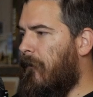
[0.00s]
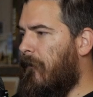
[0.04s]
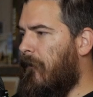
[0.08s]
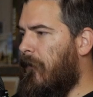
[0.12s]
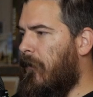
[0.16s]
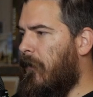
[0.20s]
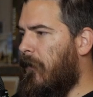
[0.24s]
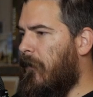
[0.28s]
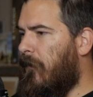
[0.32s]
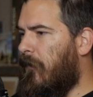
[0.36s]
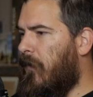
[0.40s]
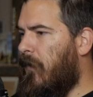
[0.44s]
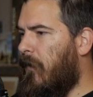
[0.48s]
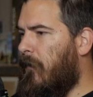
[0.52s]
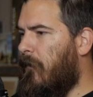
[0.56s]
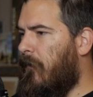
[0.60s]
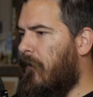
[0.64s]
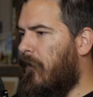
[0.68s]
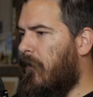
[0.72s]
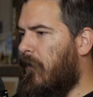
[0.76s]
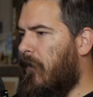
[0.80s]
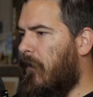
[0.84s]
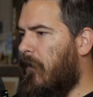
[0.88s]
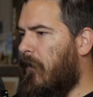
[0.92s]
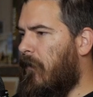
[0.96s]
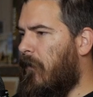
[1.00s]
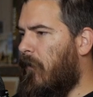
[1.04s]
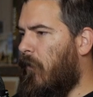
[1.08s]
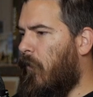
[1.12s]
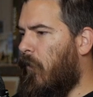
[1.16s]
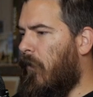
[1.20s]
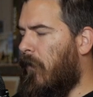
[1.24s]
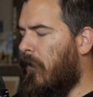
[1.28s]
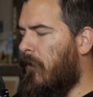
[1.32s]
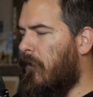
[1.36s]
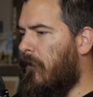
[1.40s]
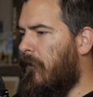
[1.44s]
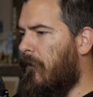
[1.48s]
So let's come to
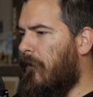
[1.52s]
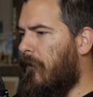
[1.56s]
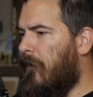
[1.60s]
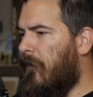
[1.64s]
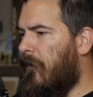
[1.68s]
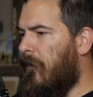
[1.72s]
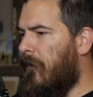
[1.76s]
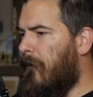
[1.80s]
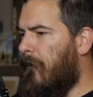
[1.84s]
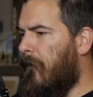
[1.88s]
oracles,